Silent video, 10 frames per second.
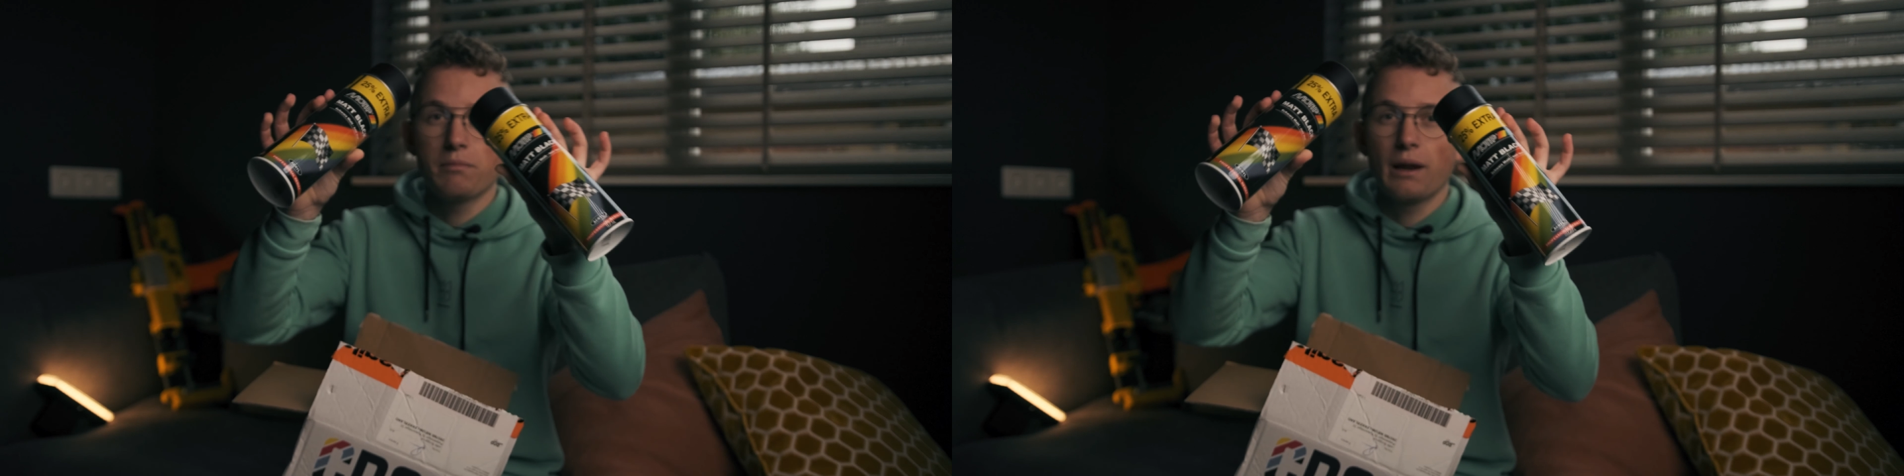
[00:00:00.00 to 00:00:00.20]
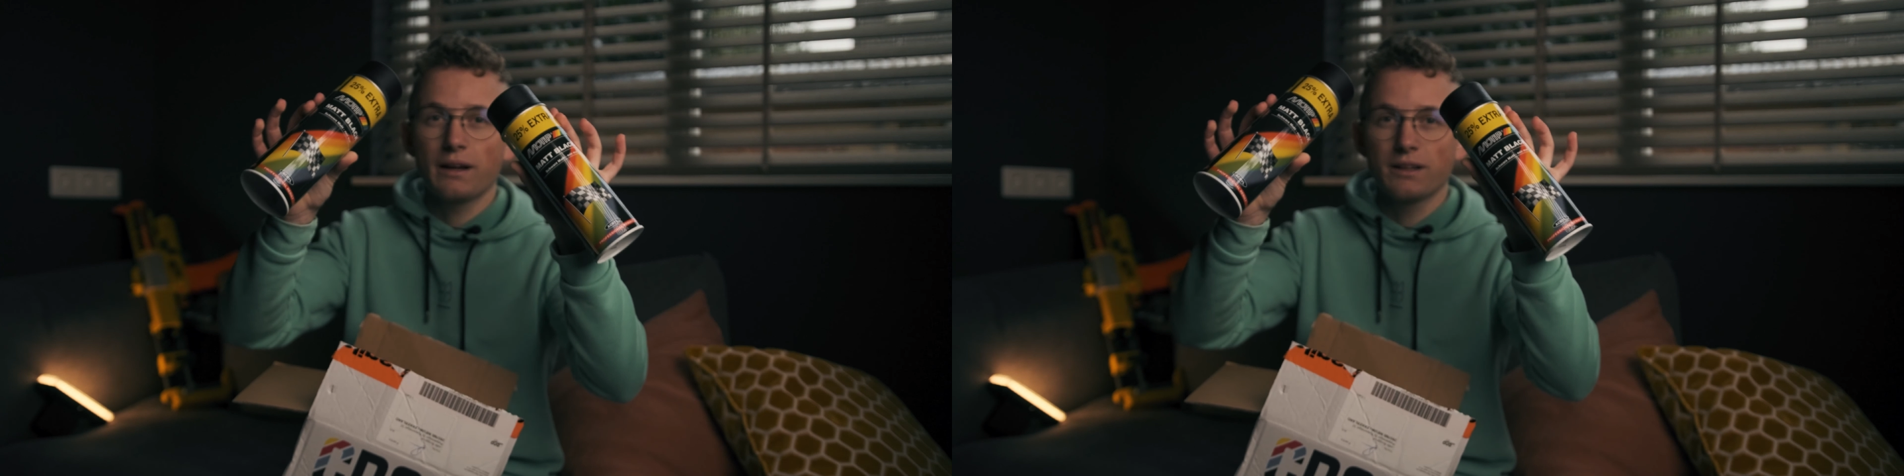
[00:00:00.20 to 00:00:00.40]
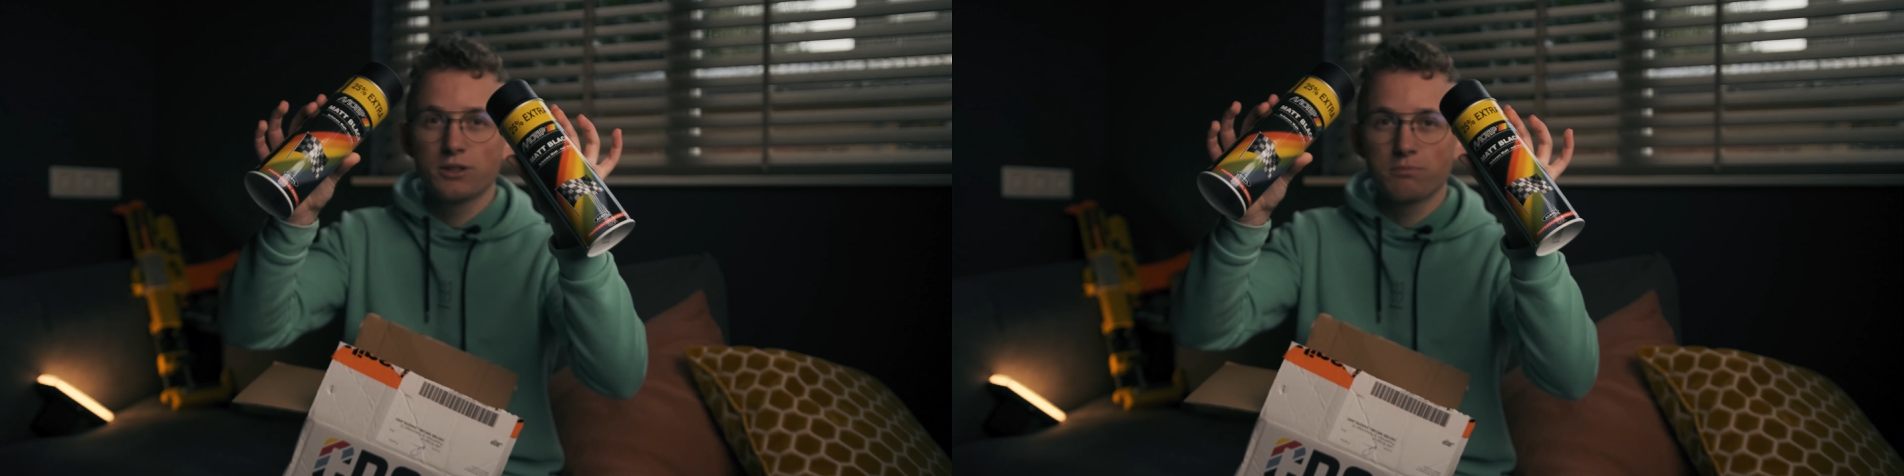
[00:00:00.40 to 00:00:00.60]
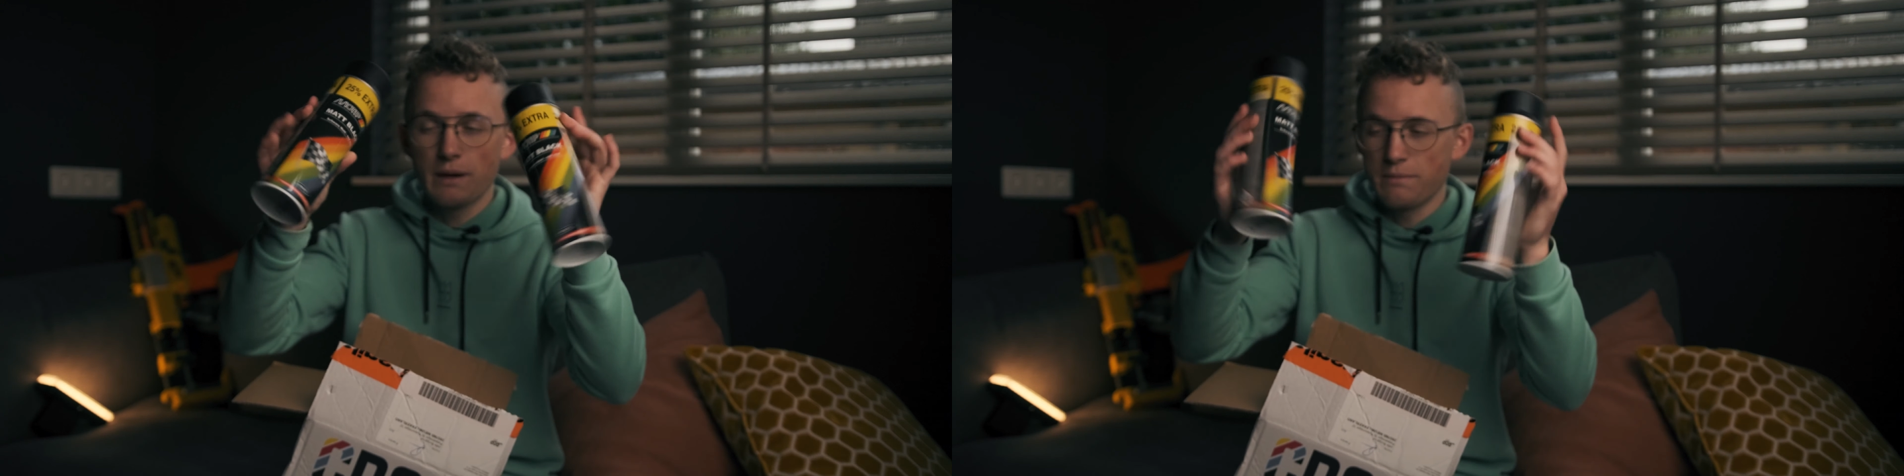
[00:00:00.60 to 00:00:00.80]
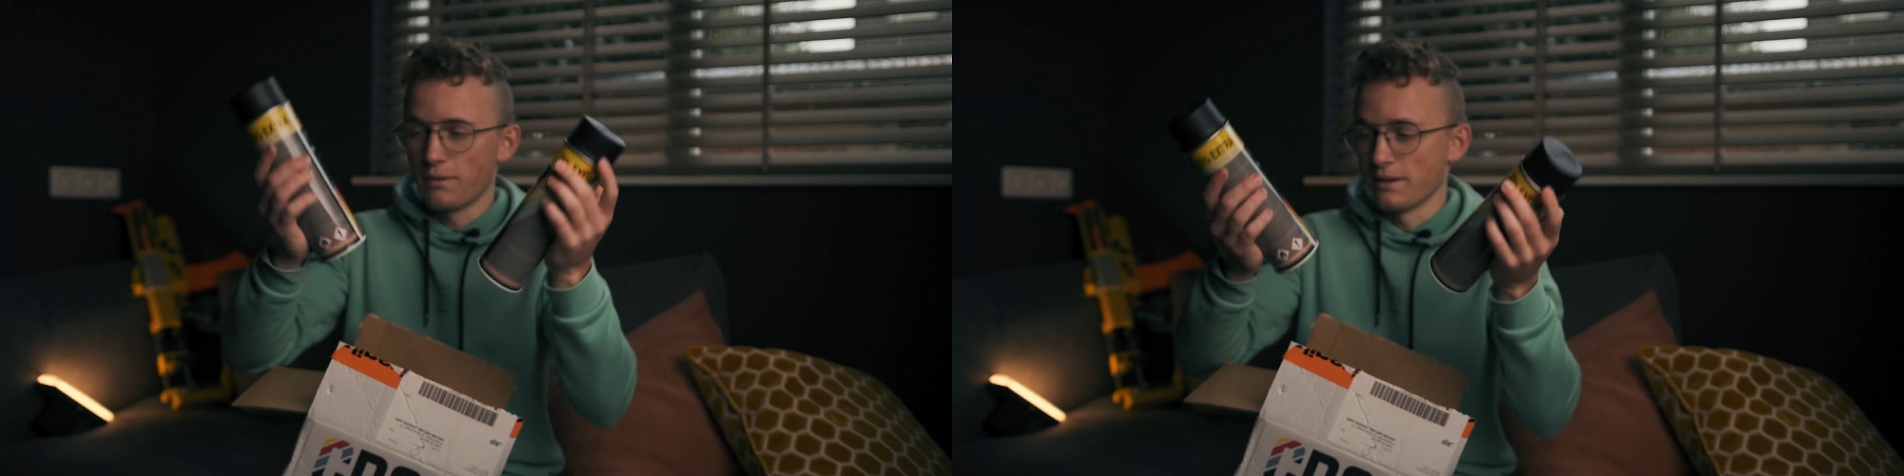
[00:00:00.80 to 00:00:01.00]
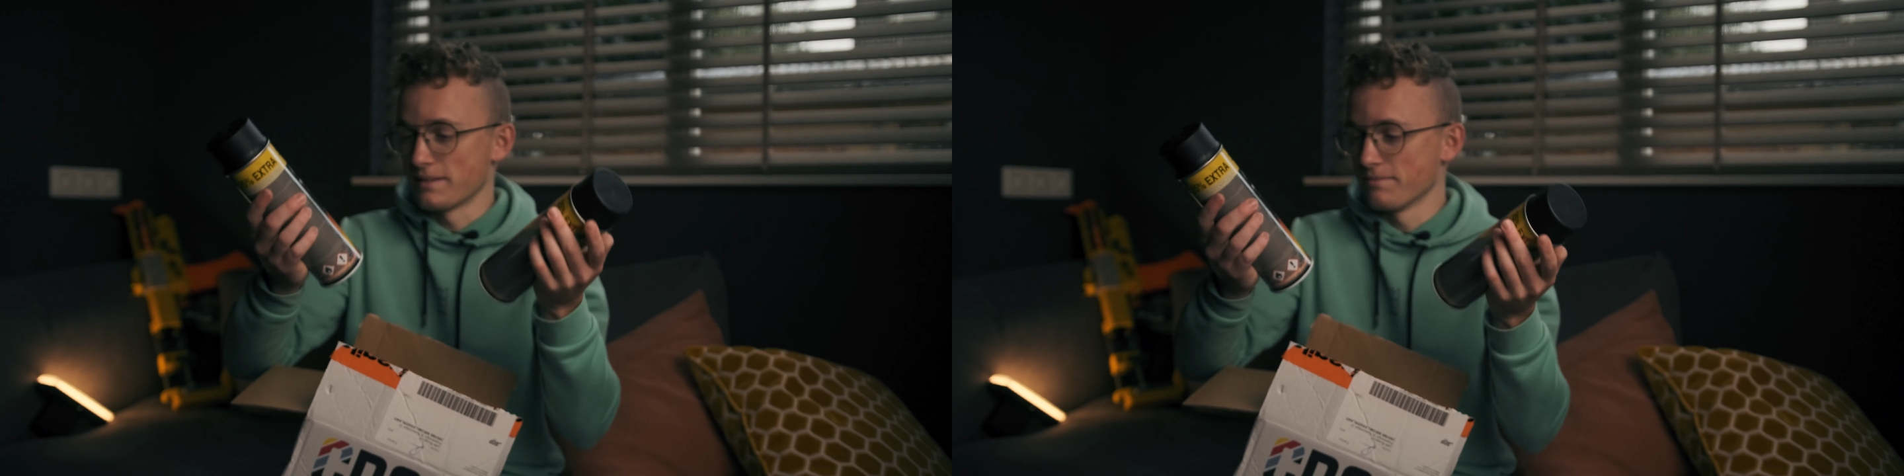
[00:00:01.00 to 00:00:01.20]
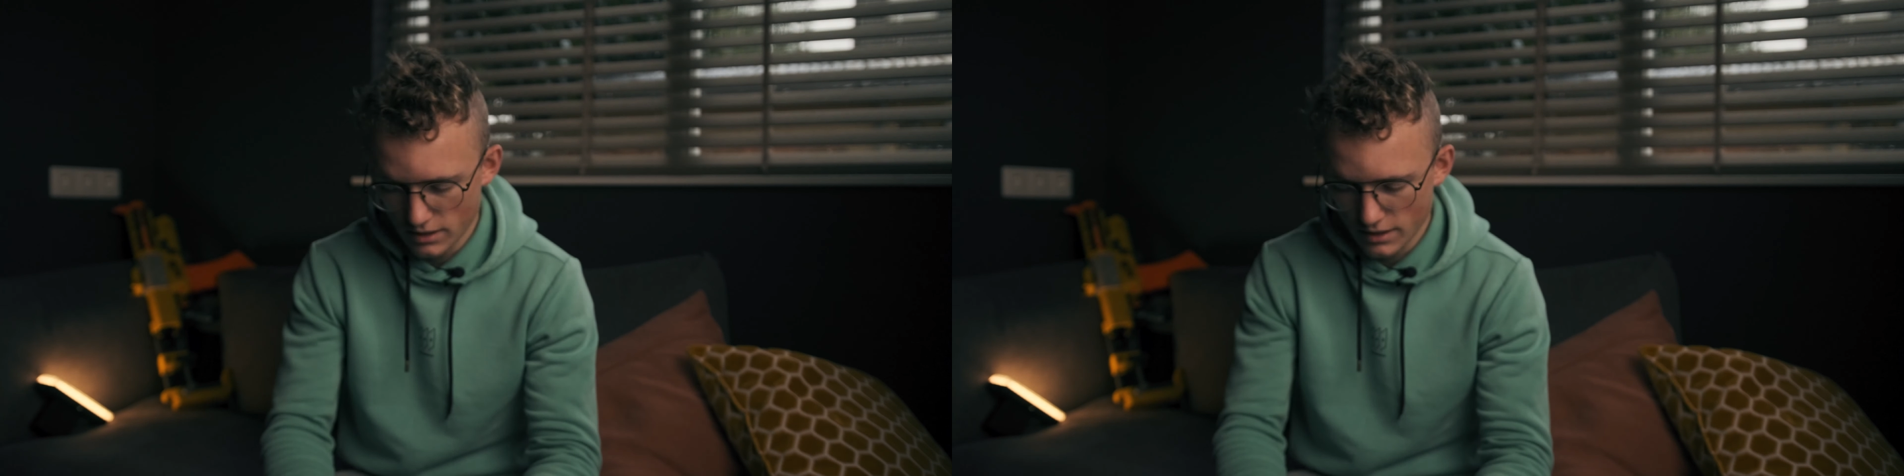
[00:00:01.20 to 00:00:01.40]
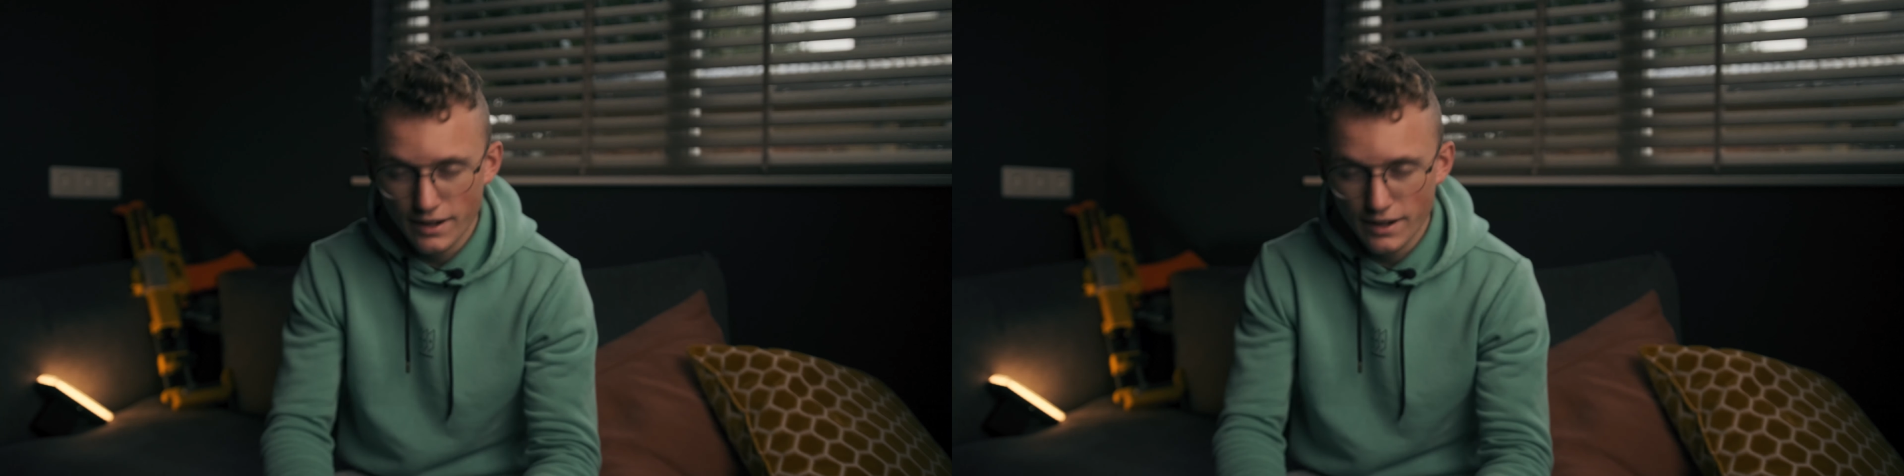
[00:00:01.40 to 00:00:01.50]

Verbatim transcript: black spray paints.